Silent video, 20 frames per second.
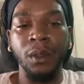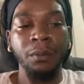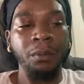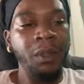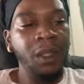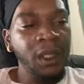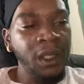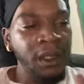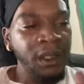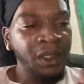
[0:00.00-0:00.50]

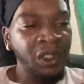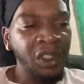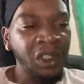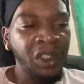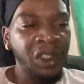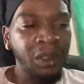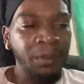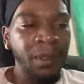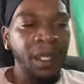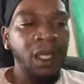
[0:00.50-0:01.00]
Because
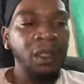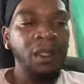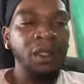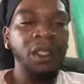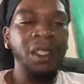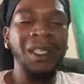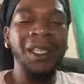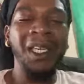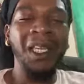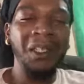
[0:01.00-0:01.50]
just about
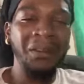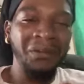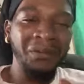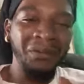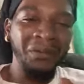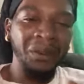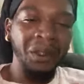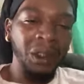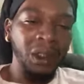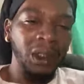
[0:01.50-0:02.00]

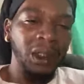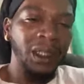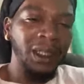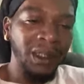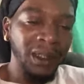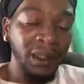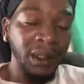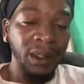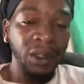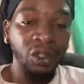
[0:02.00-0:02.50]
every
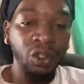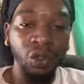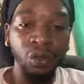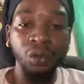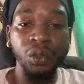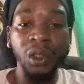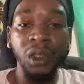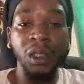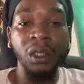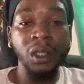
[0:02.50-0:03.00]
lesson that you
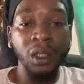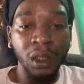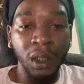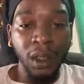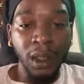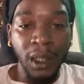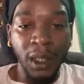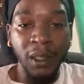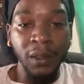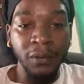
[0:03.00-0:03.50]
get in
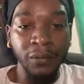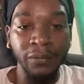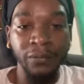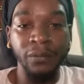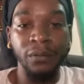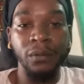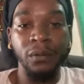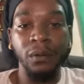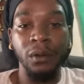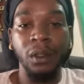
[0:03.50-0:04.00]
life
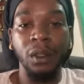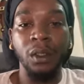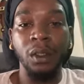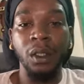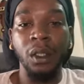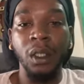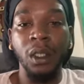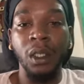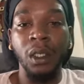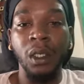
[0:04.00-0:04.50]

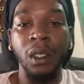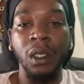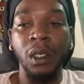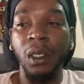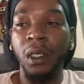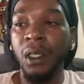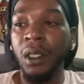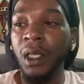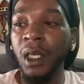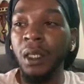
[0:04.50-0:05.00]

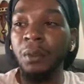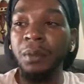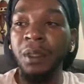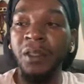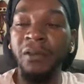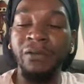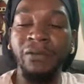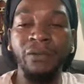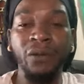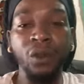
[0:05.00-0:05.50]
can be
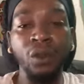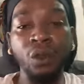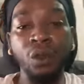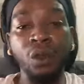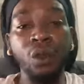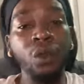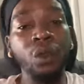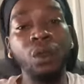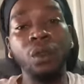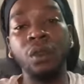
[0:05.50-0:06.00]

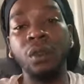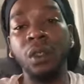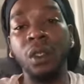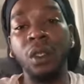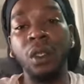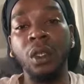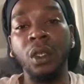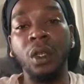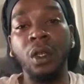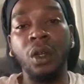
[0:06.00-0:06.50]
viewed
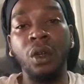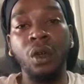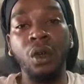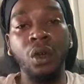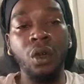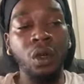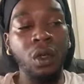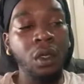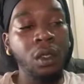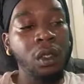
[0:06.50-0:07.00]

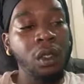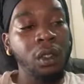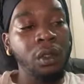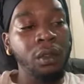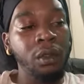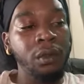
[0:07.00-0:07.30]
or